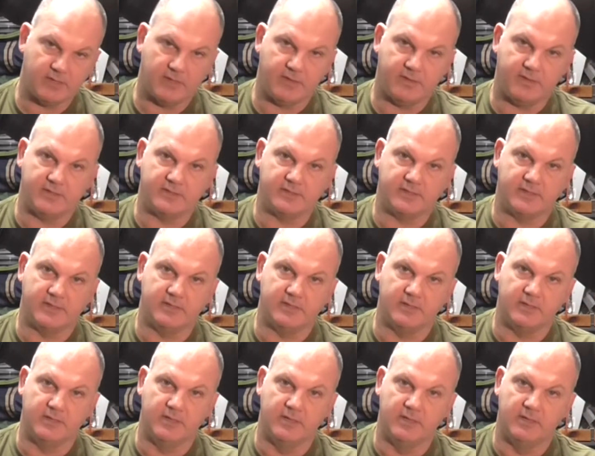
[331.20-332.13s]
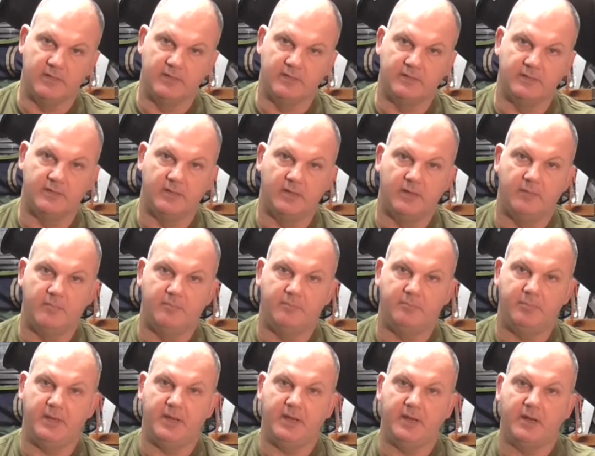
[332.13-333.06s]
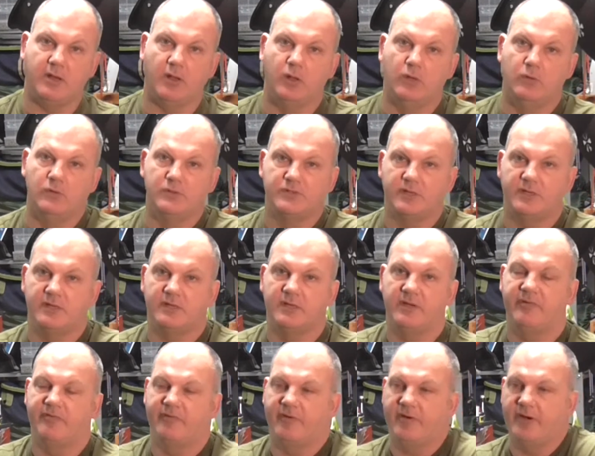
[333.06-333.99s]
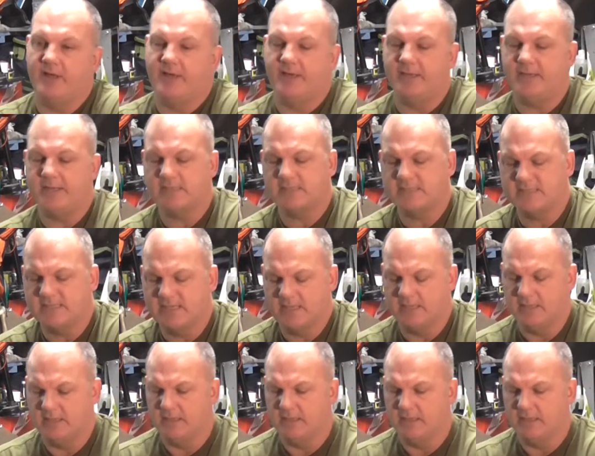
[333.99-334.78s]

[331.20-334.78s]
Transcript: that this can be closed at different heights,